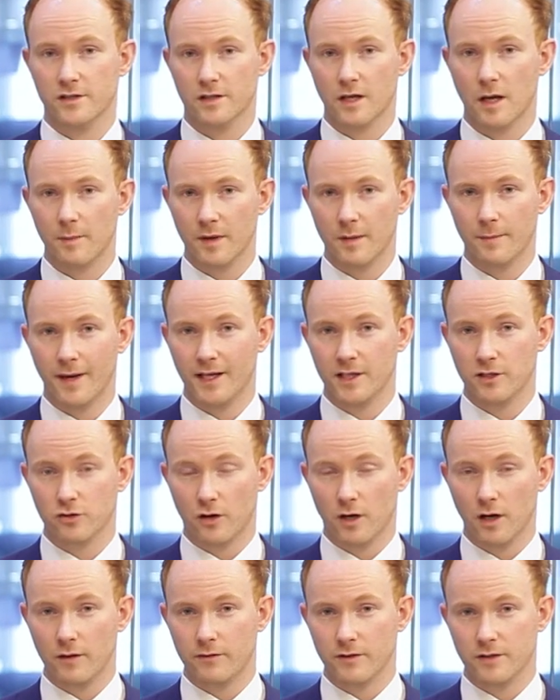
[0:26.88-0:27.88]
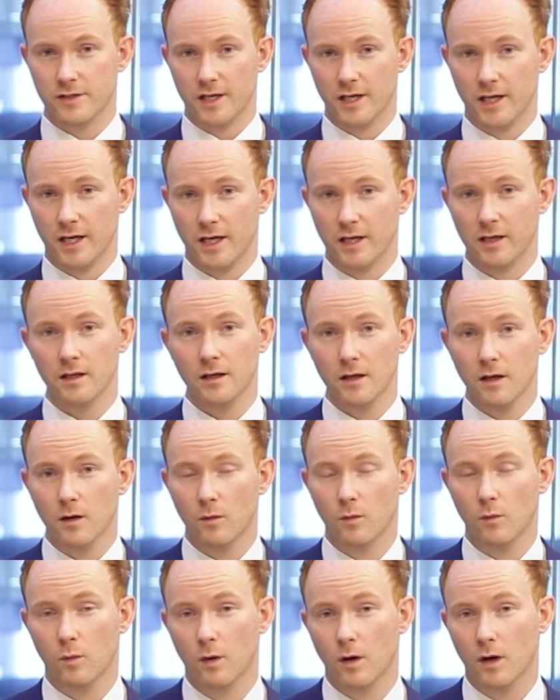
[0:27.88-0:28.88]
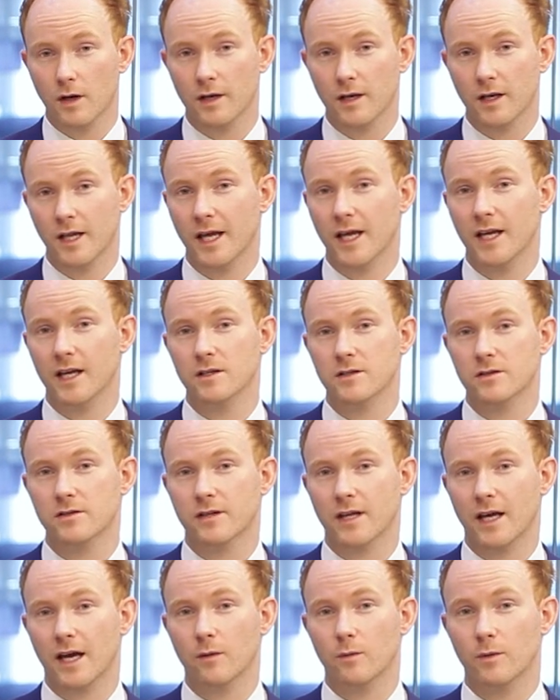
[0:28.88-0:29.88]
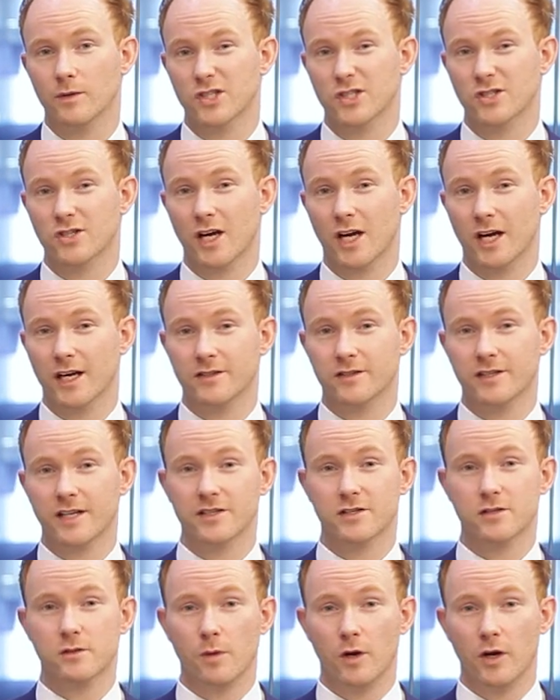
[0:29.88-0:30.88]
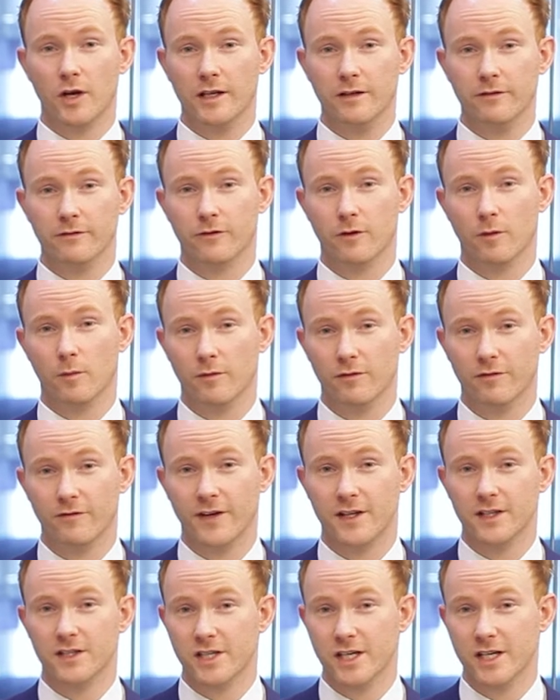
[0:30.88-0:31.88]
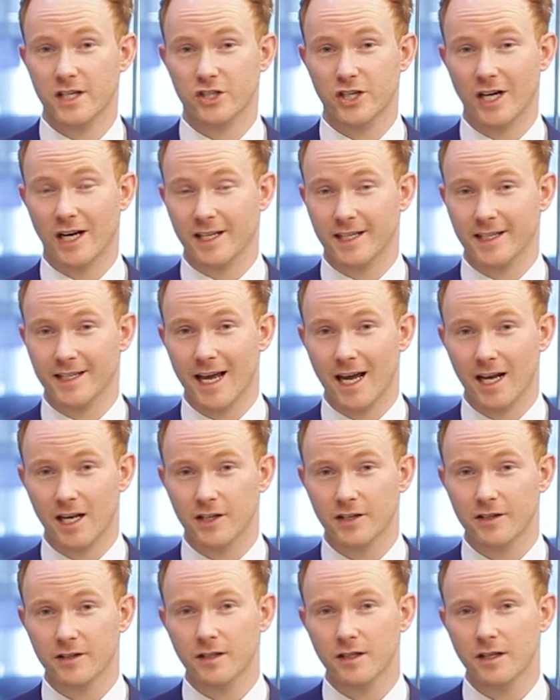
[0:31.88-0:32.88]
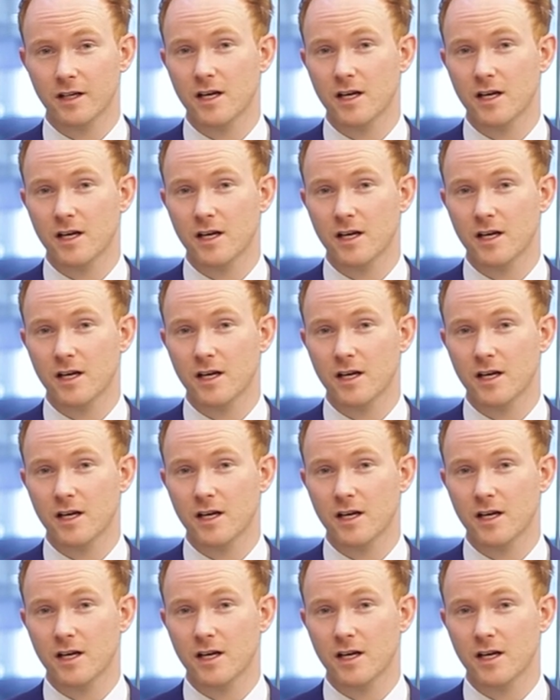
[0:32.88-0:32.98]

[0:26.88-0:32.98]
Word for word: a couple of main drivers here. One is that we just had testimony from Fed Chair Janet Yellen.